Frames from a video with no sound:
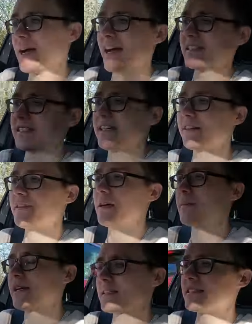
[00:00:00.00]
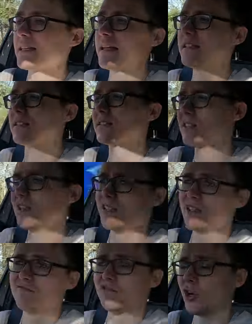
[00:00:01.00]
padding, if that makes sense.
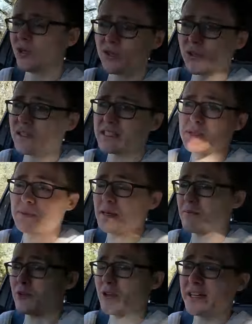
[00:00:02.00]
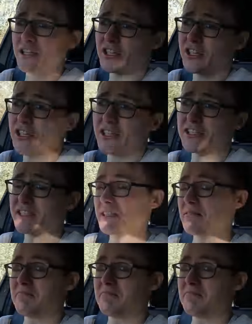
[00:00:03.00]
Road noise has been pretty good.